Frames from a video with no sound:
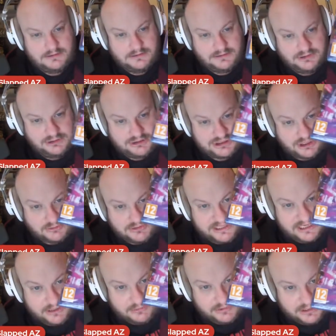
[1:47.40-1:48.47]

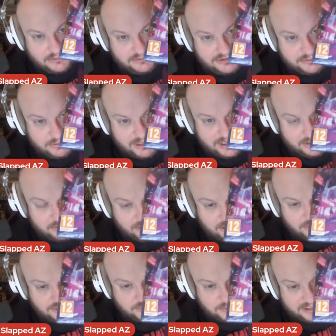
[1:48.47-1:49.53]
Tokyo Ghostwire or
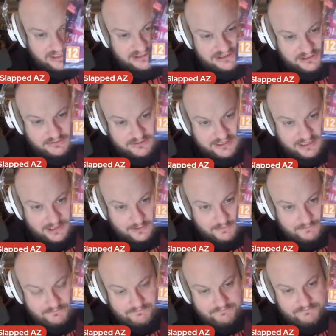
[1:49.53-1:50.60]
Ghostwire Tokyo.
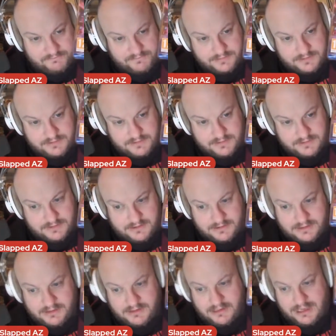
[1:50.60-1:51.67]

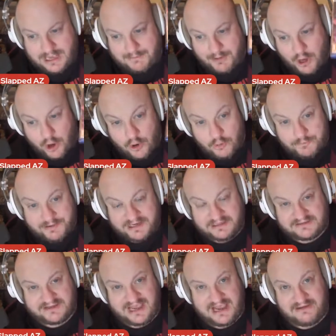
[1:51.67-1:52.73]
I'm hoping
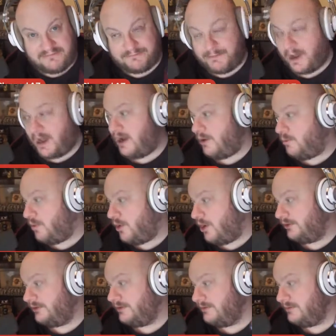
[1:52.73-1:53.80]
to have part
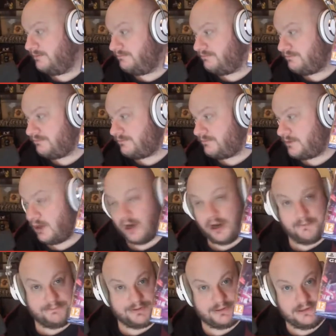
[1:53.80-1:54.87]
one
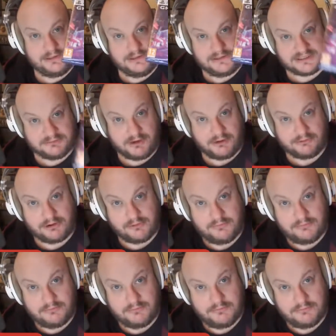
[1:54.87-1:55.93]
up tomorrow.
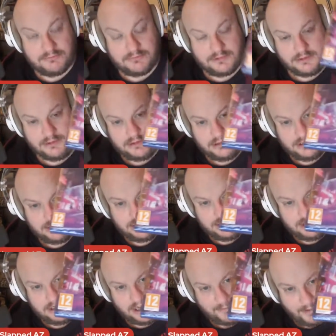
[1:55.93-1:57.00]

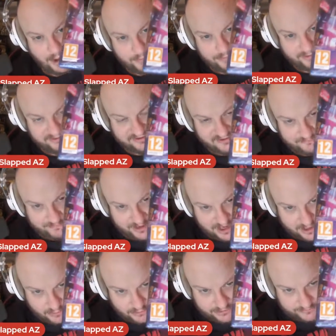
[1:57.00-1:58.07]
I'm hoping to have part
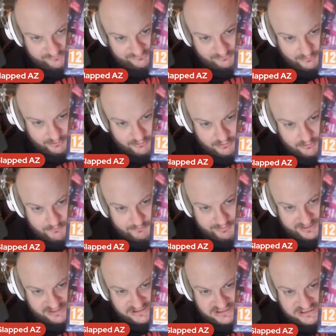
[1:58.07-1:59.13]
one up tomorrow, but
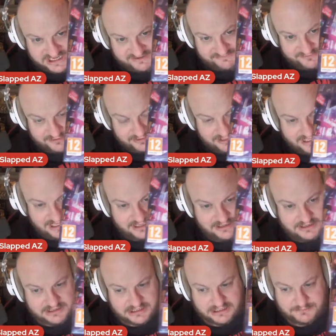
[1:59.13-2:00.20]
it's definitely
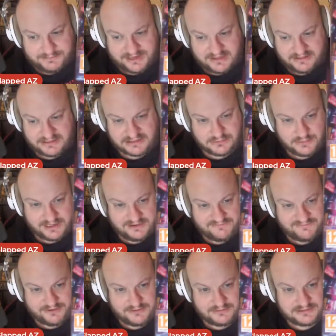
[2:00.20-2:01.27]
going to be this week,
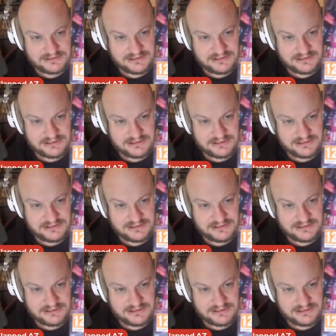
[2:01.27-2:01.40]
folks.